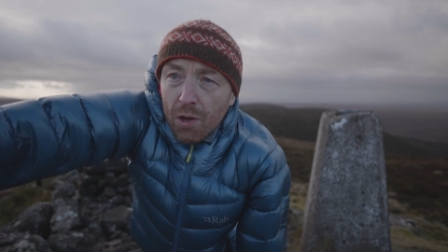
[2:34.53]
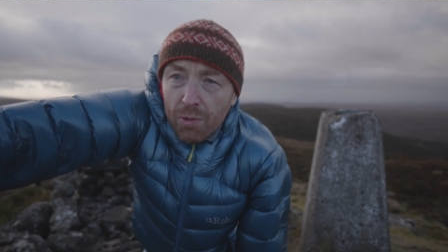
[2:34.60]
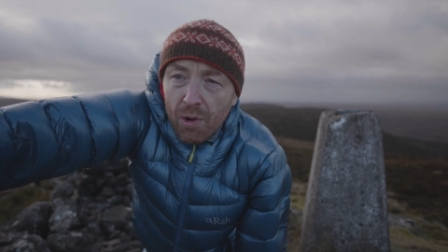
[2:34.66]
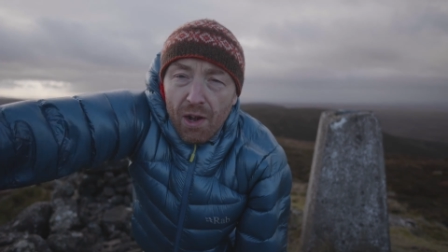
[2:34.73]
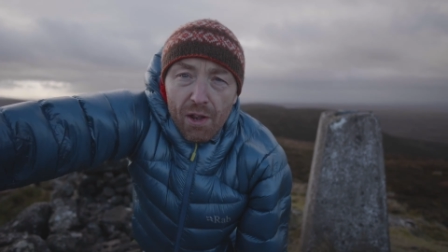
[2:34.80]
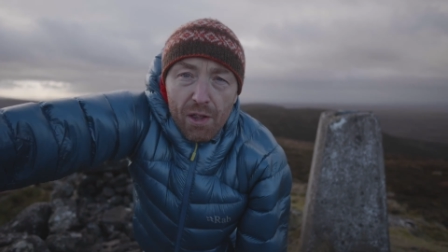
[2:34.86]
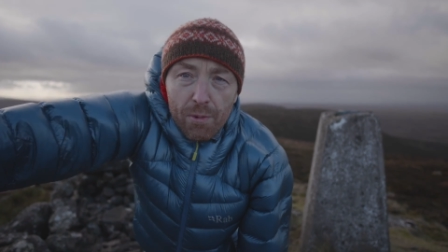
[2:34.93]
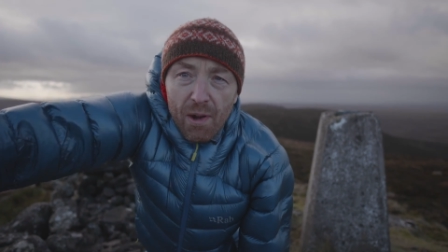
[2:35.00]

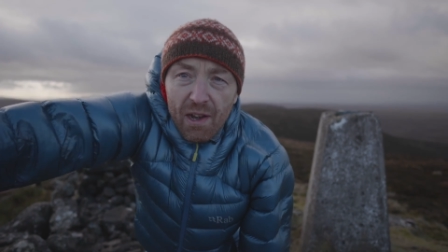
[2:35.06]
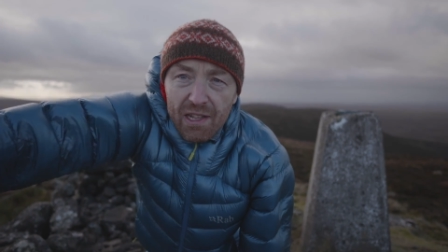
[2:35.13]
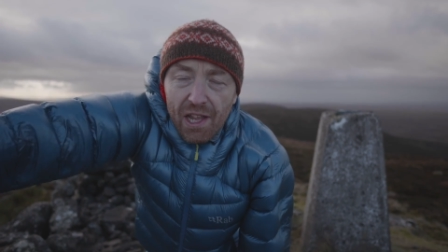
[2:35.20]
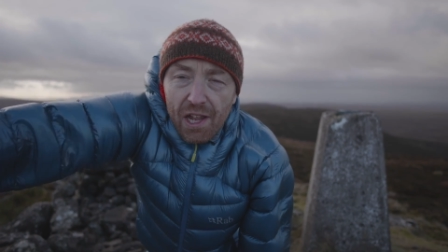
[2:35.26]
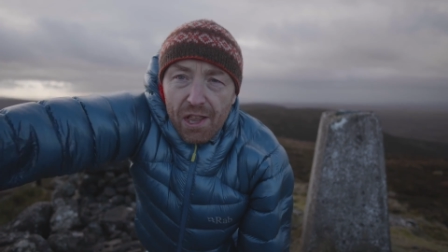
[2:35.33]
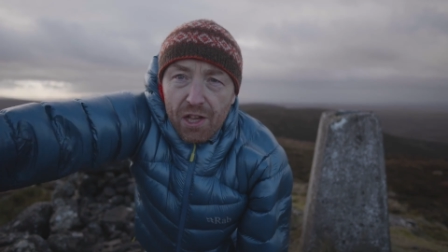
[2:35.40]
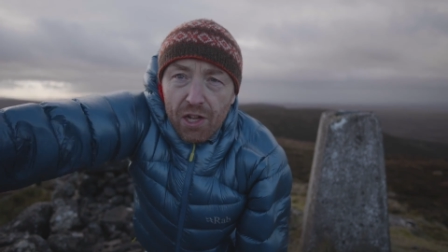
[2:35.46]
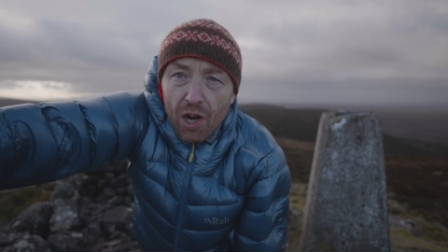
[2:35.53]
whereas
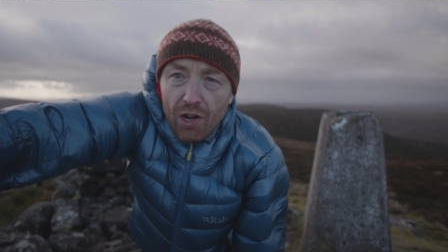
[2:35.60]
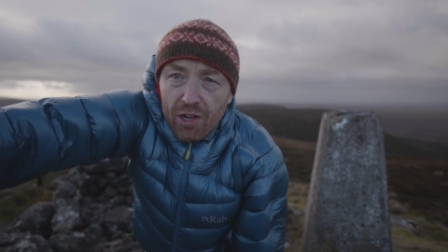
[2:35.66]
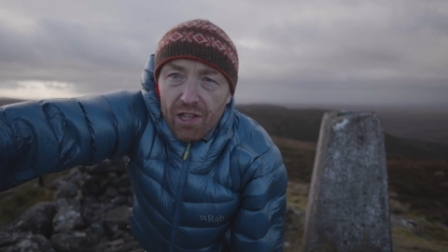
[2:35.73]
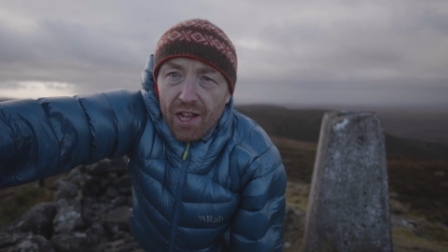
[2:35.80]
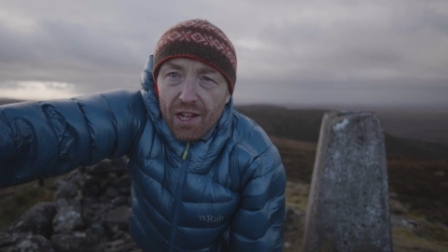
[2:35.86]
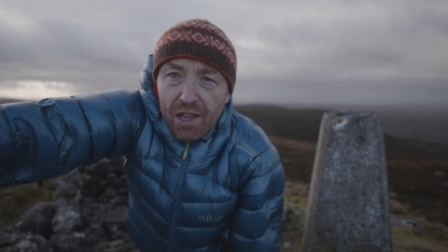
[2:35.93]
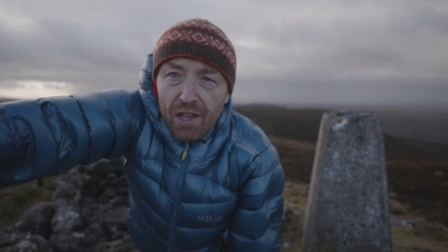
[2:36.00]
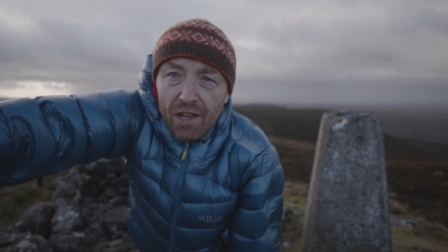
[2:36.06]
Ridley Scott
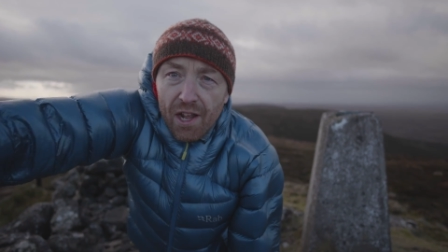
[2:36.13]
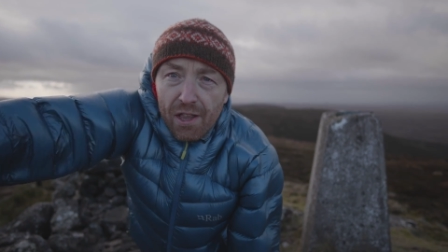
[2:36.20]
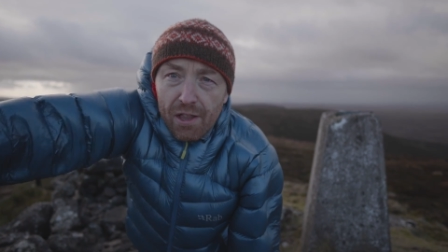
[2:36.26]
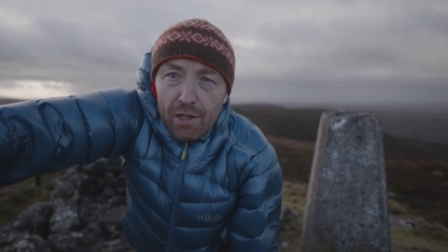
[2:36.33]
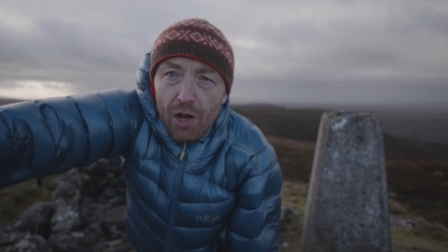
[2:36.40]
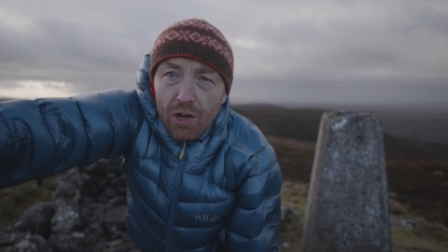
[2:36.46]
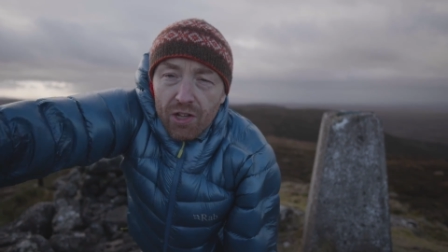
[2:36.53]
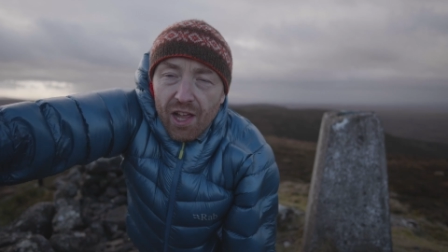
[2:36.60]
likes a nice
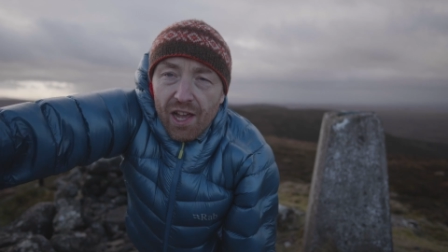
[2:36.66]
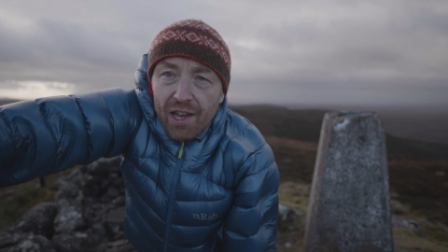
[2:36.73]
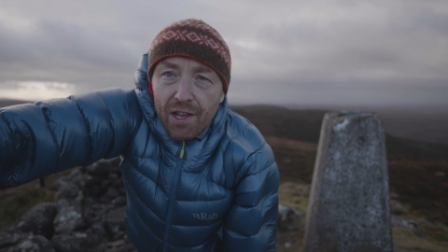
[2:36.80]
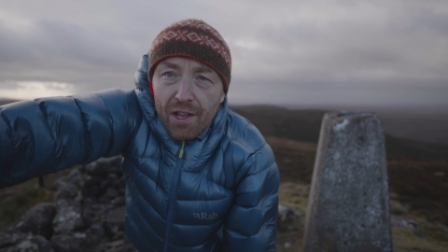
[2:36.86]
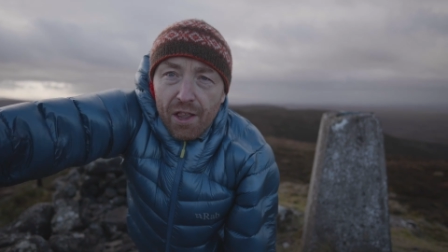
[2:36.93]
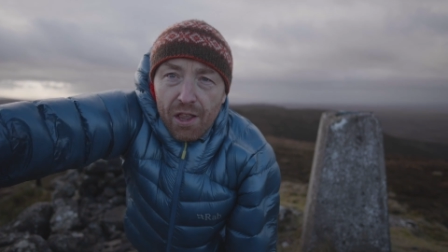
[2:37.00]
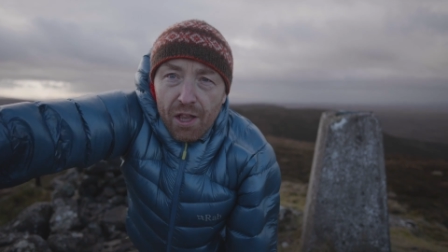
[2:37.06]
long lens.